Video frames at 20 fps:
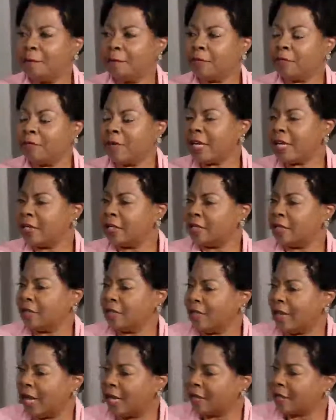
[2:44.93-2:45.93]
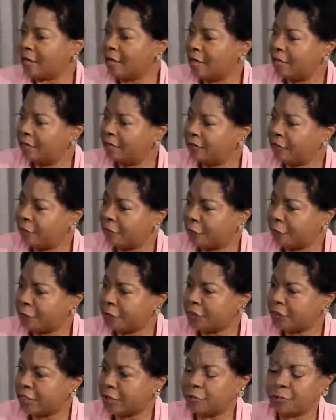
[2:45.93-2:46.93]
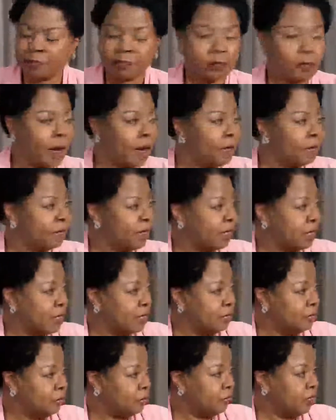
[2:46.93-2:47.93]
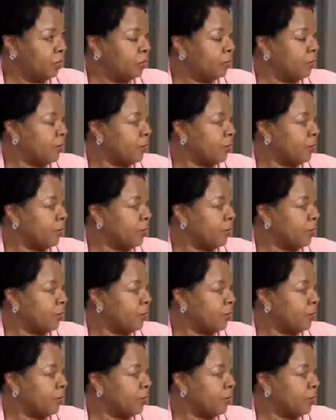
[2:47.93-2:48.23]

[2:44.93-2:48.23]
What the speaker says: created a lot of controversy throughout the country,